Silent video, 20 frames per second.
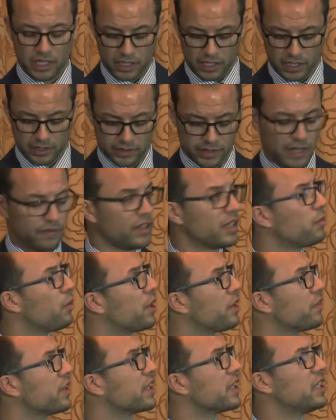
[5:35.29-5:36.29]
it's definitely
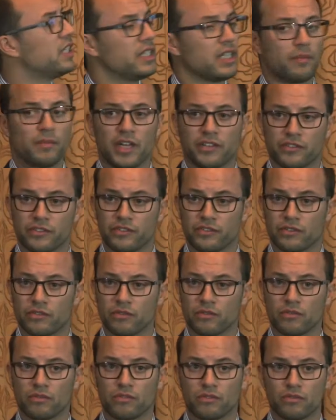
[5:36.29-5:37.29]
one of the key dimensions
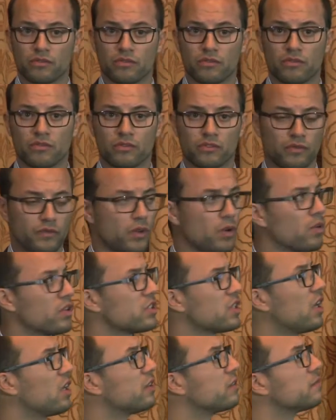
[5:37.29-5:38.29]
to
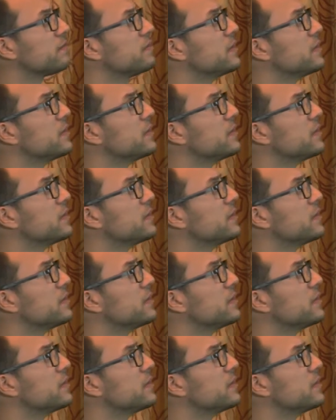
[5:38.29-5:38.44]
focus on.